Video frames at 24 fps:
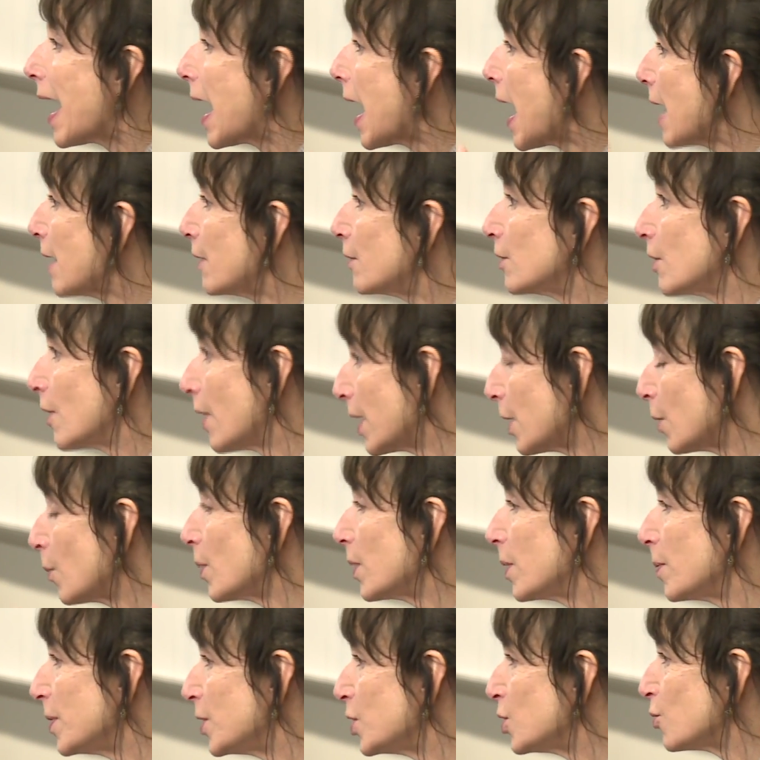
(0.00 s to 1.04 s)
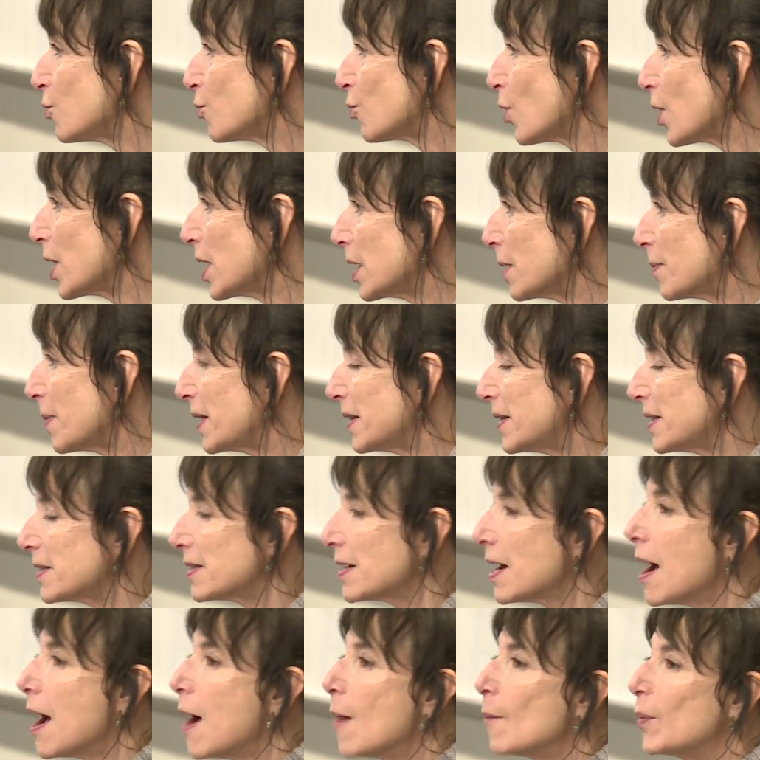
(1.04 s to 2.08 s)
I don't know. I don't want to be too Freudian about this.
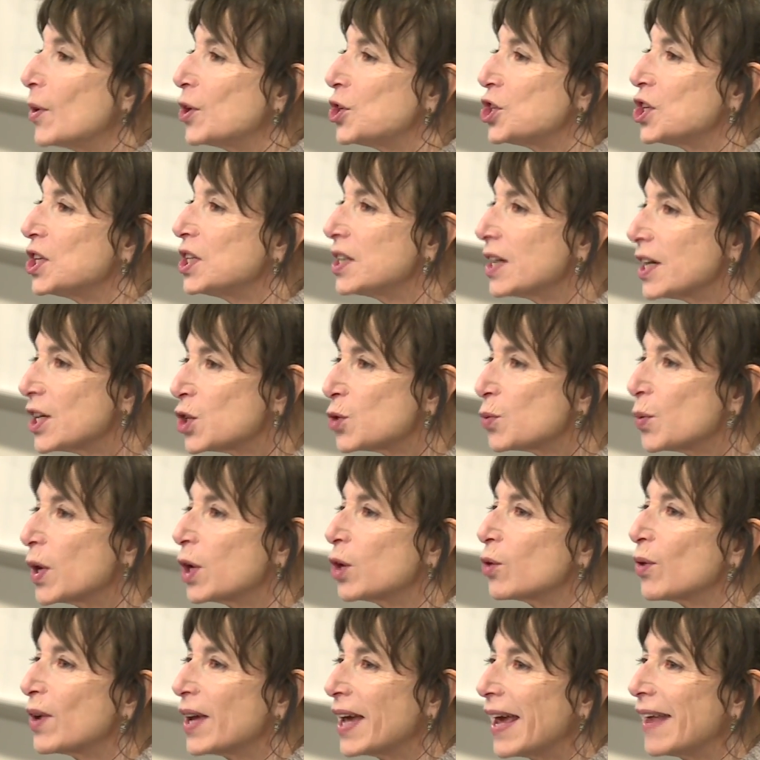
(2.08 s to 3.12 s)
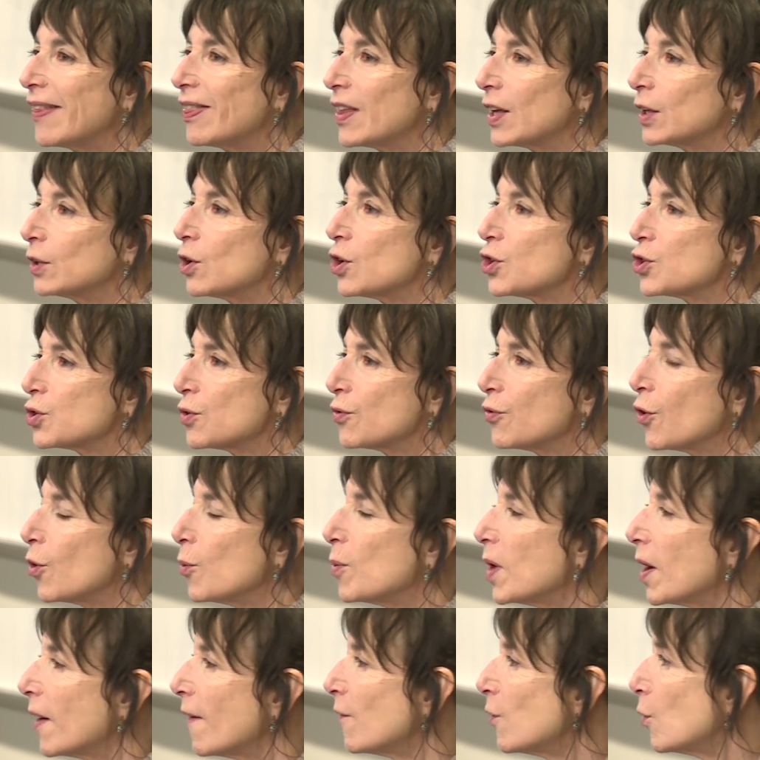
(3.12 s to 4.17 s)
But she does recreate the
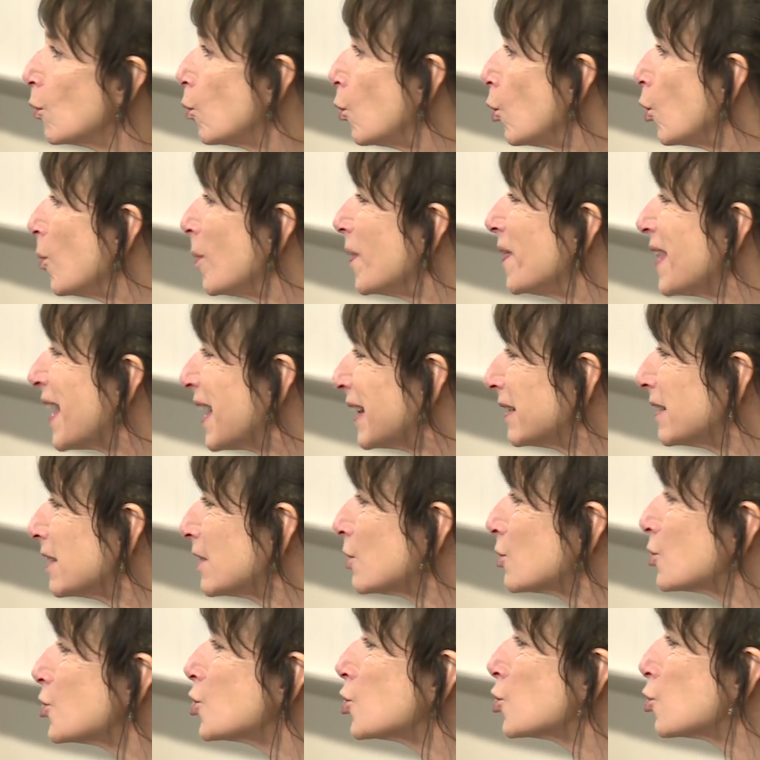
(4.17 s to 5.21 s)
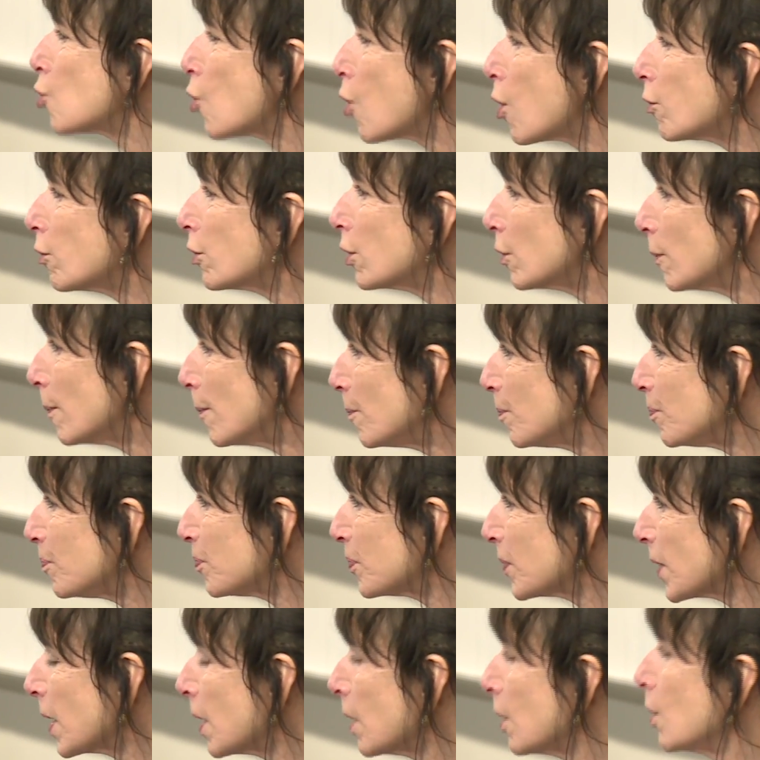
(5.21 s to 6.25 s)
claustrophobia of the womb in that little storeroom
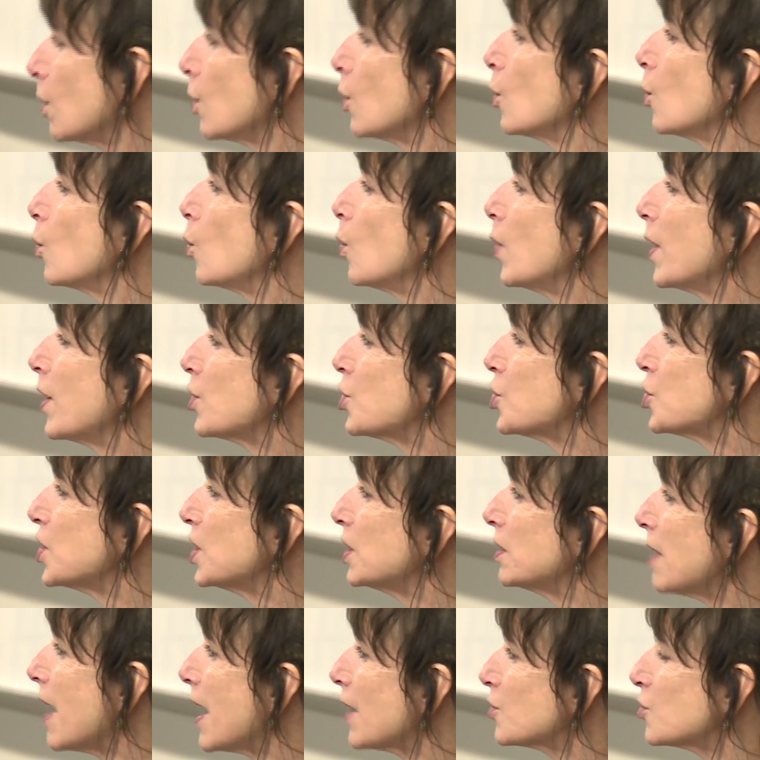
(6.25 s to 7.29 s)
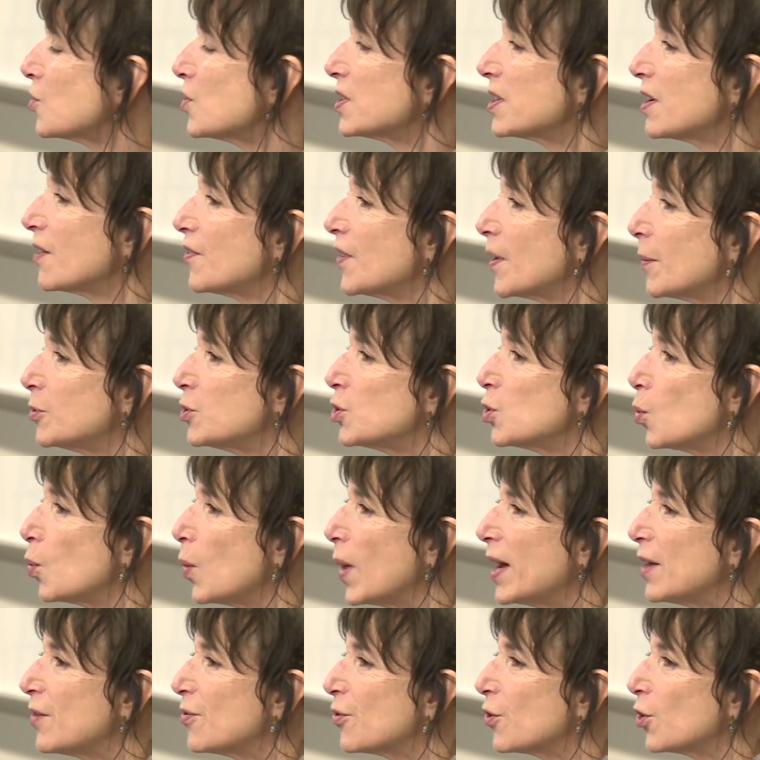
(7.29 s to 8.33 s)
where she locks herself up to
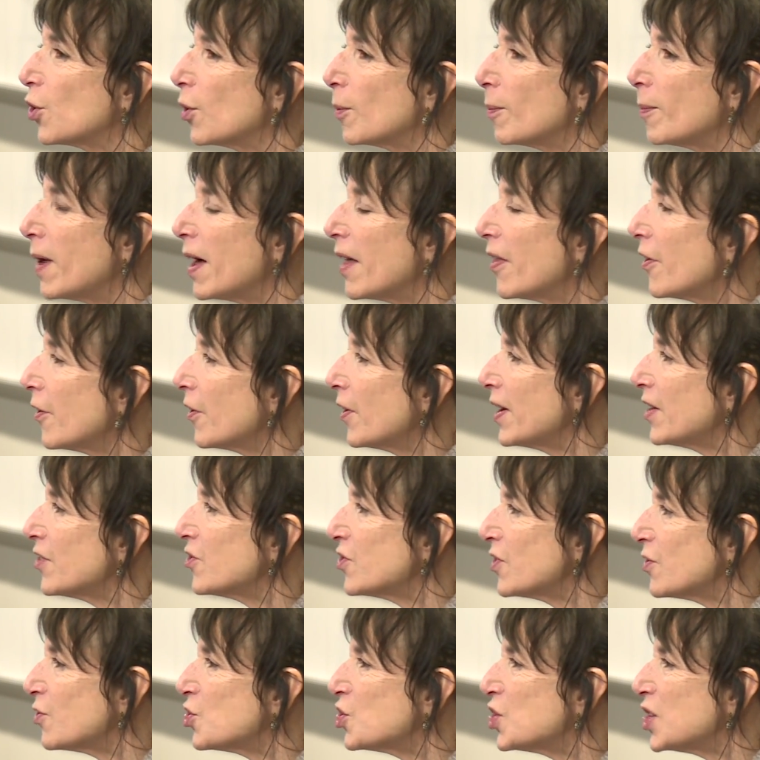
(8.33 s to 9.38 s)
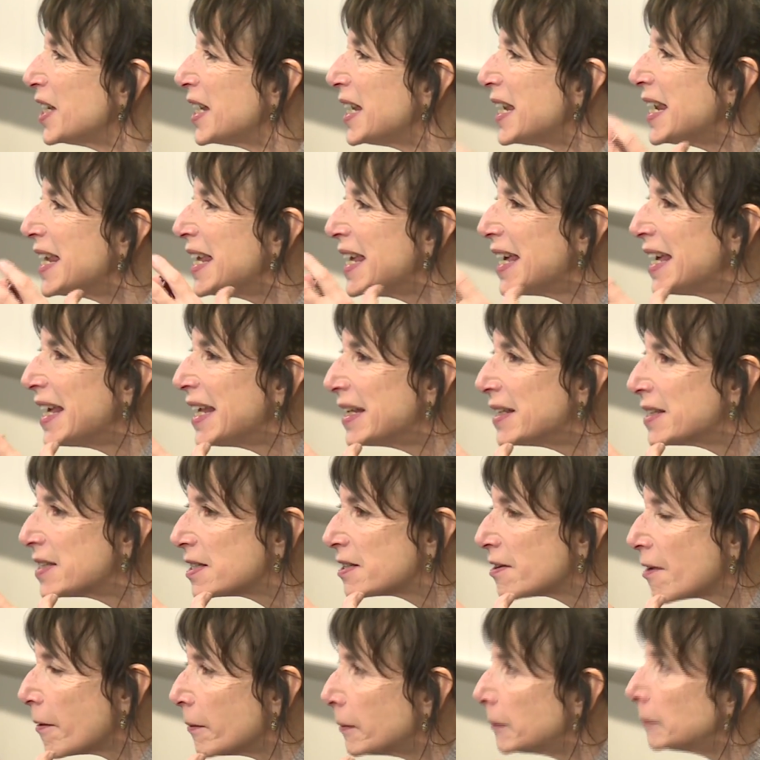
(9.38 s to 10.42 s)
wait for her mother, as if she needs